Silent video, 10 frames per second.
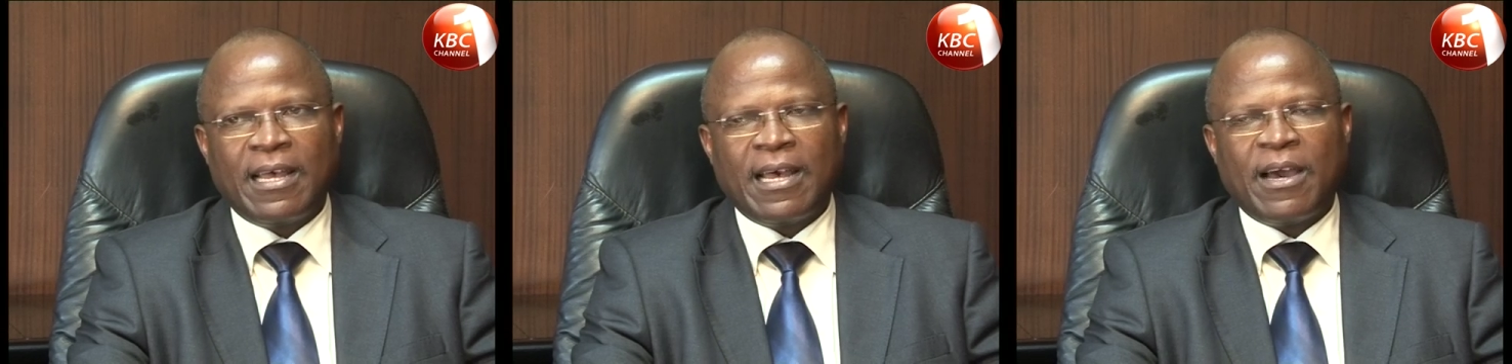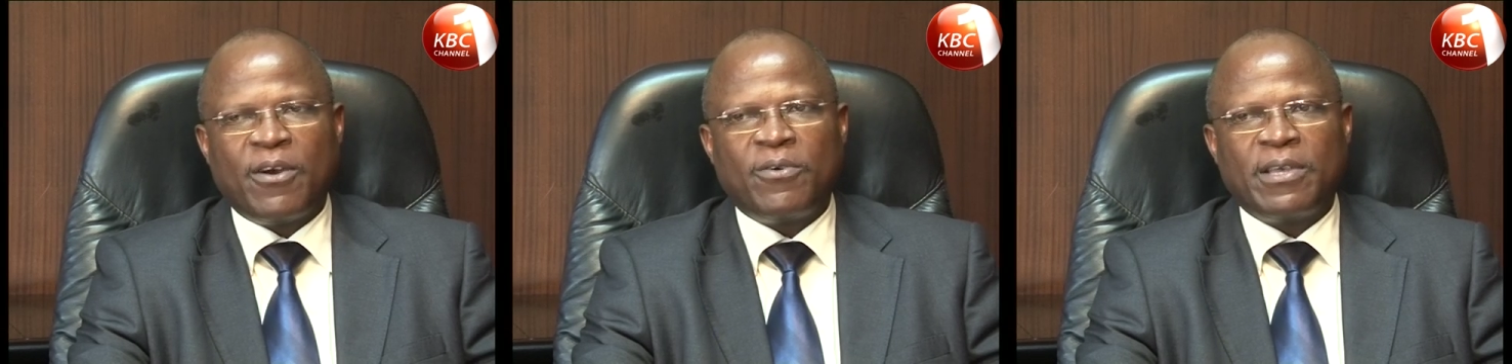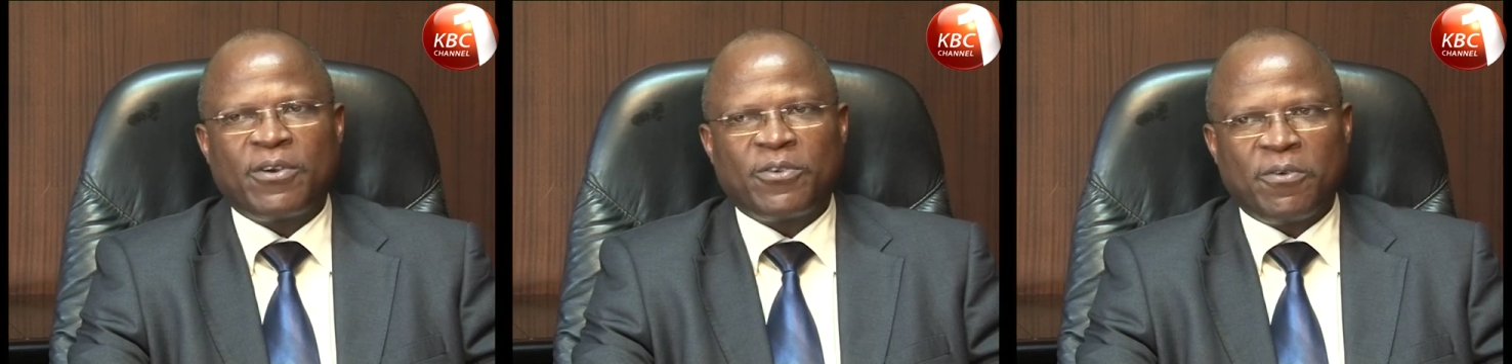how
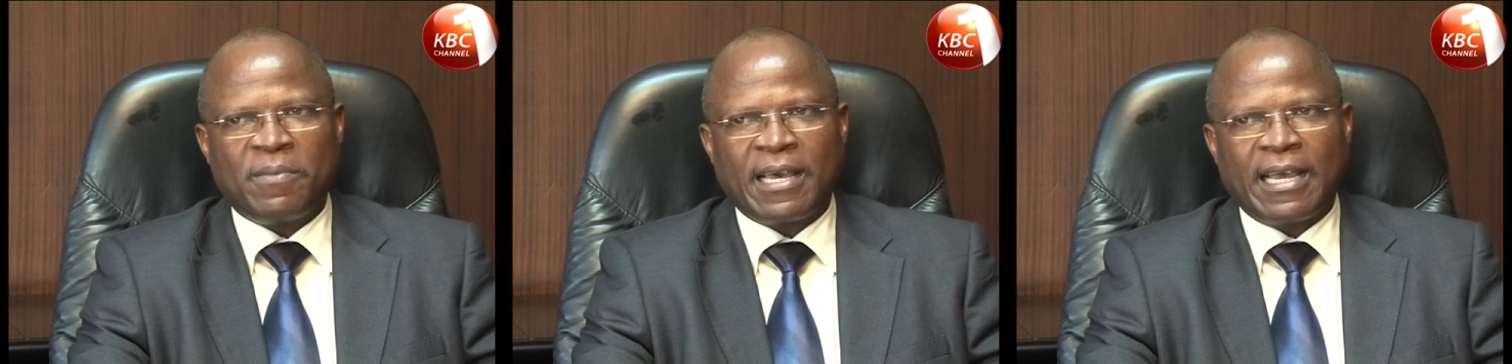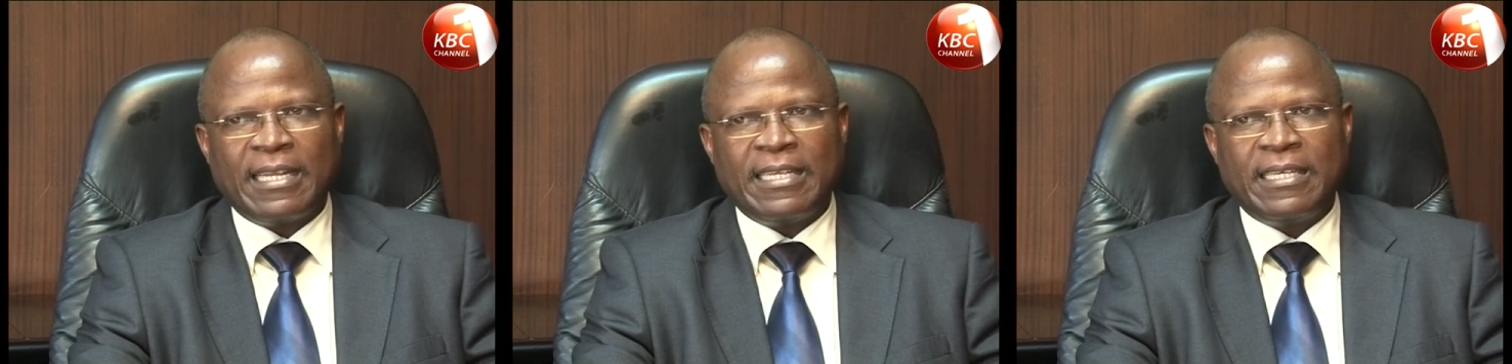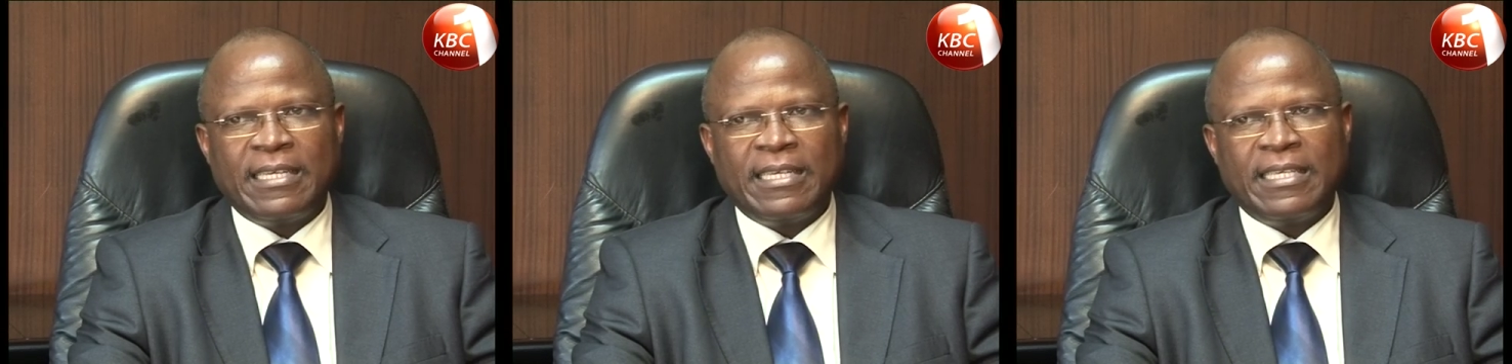economically
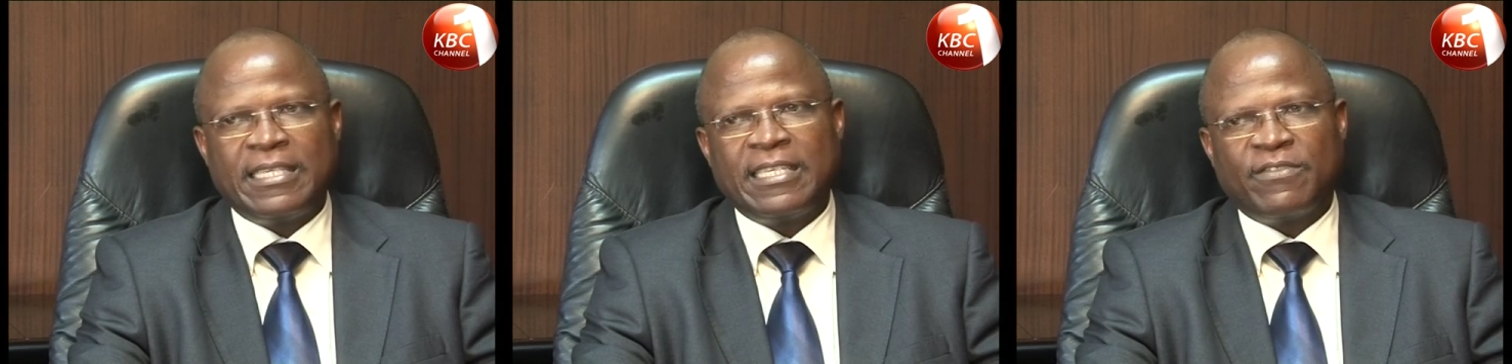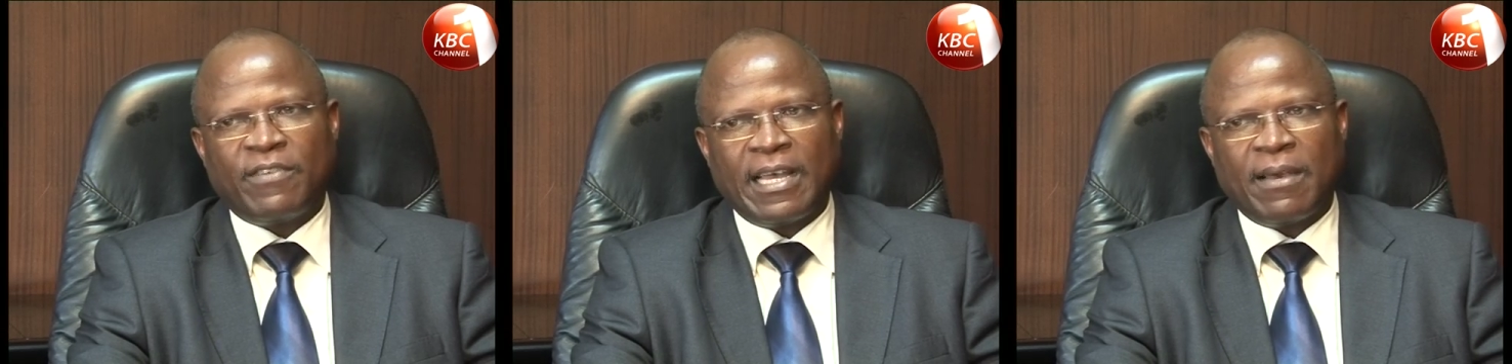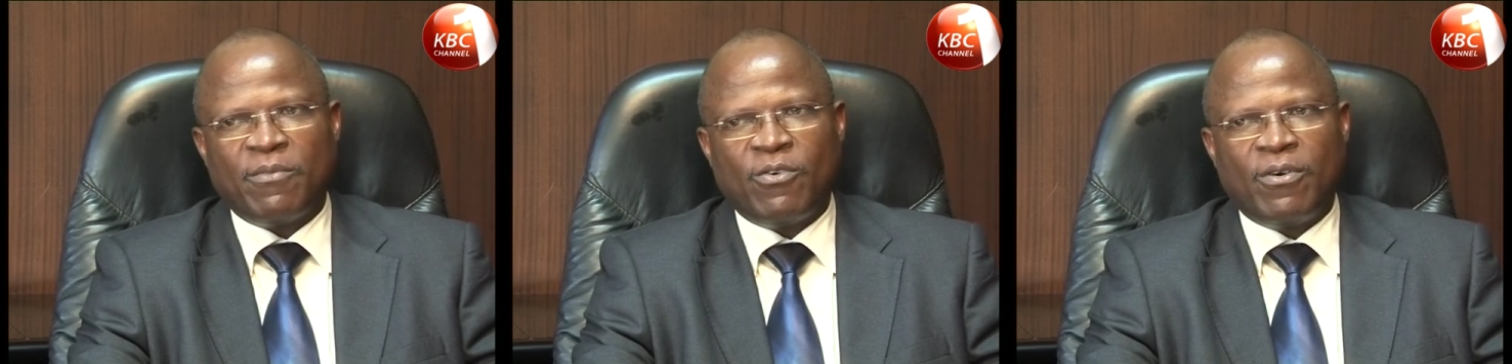each is
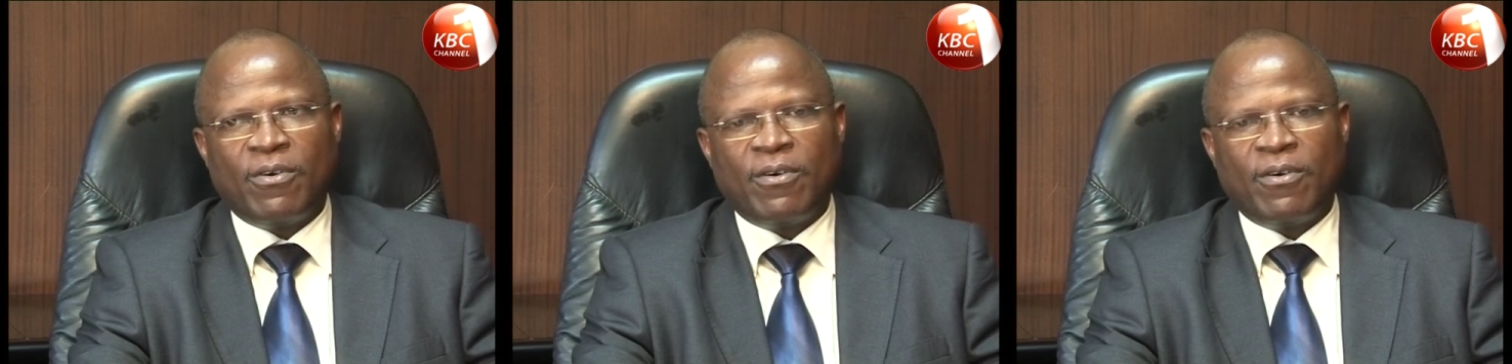viable.